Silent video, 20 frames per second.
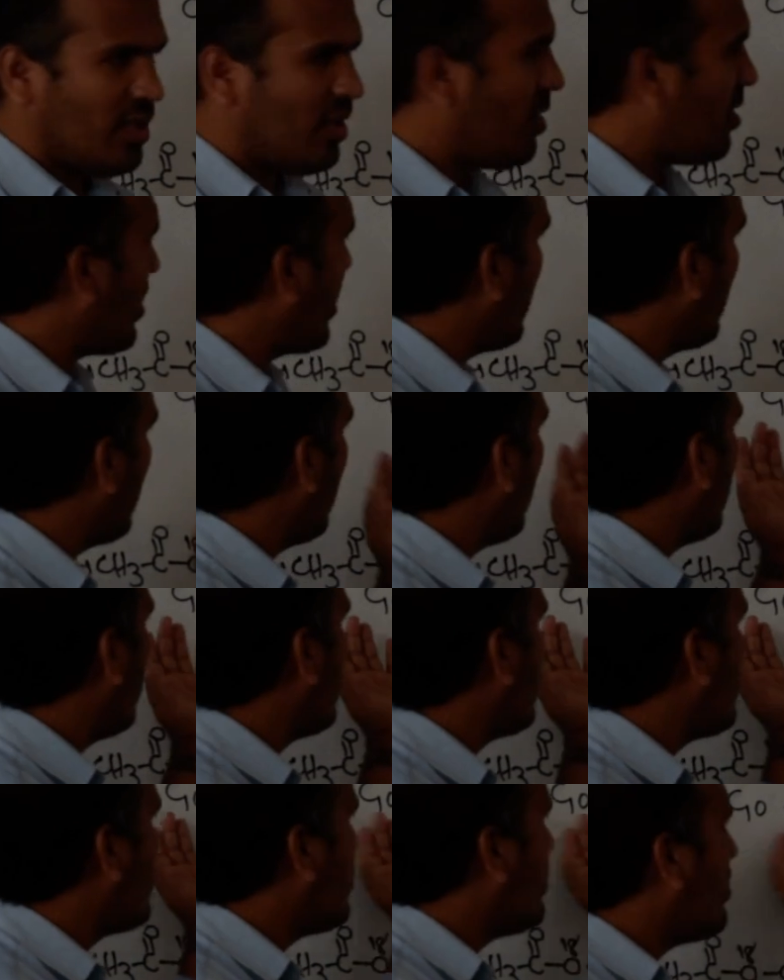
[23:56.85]
Okay,
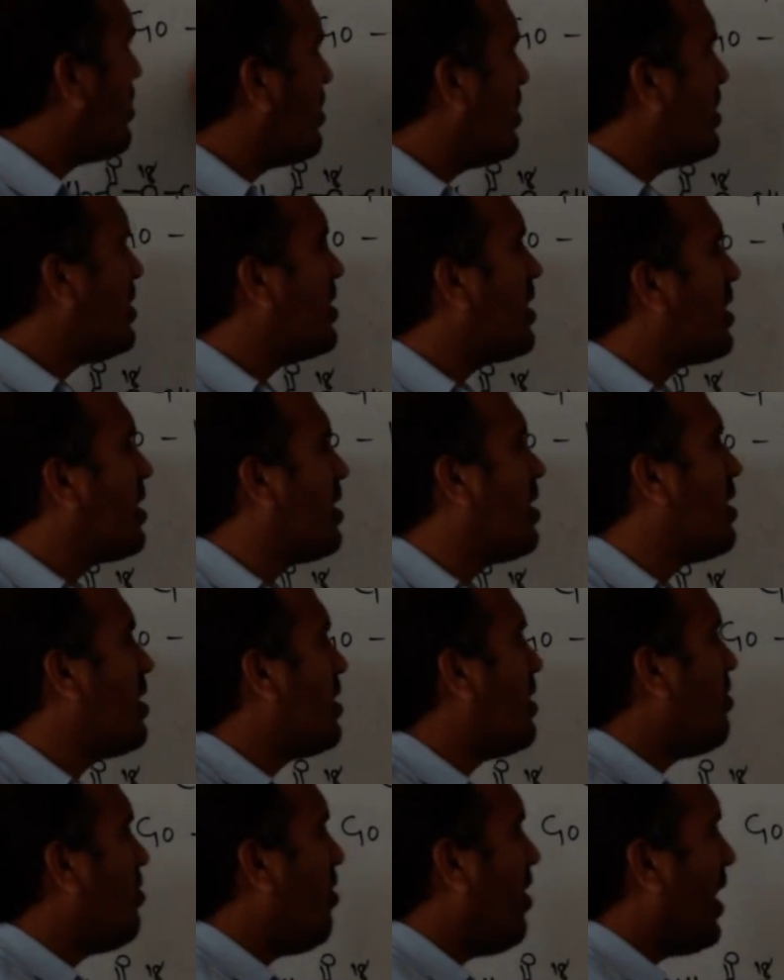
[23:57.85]
so these are
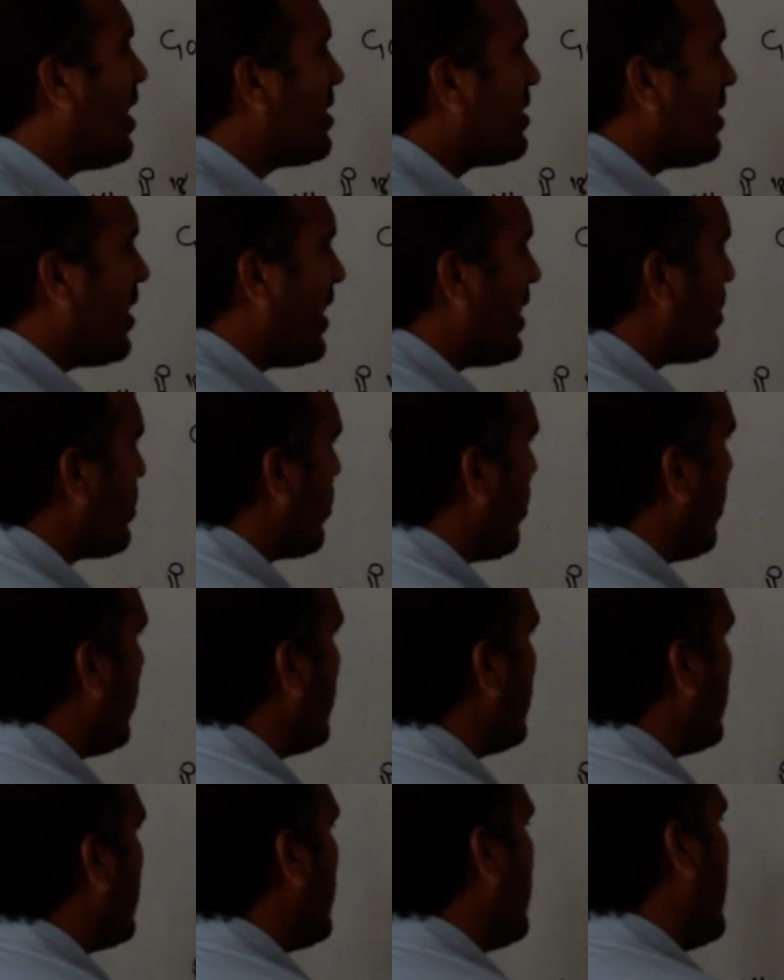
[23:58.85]
the wax-like
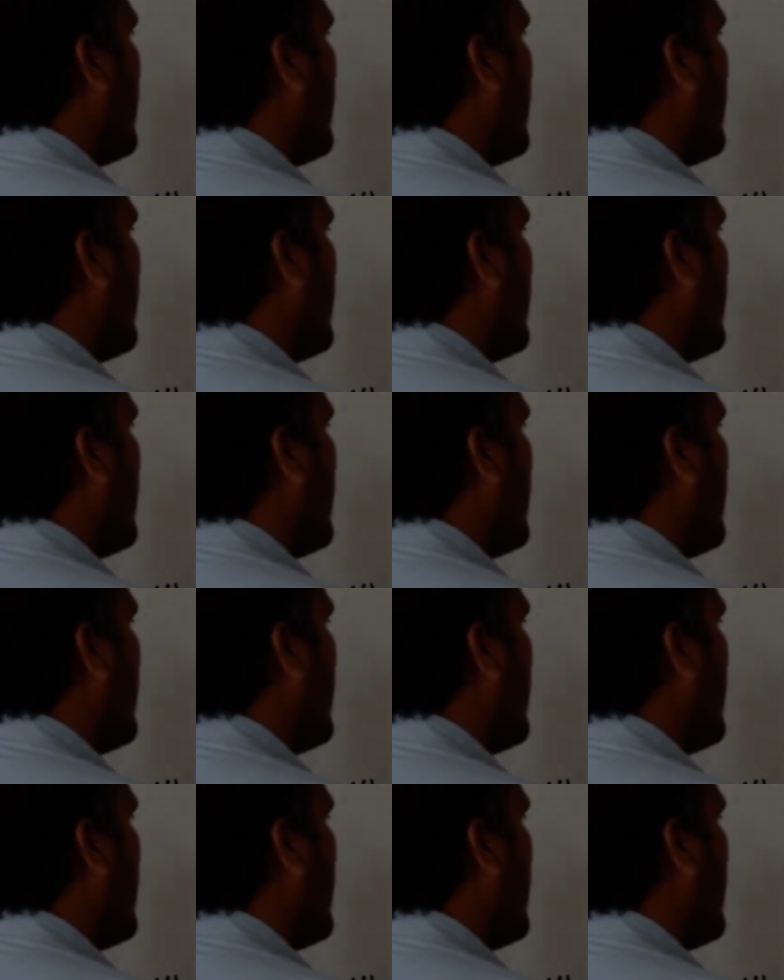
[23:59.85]
solids.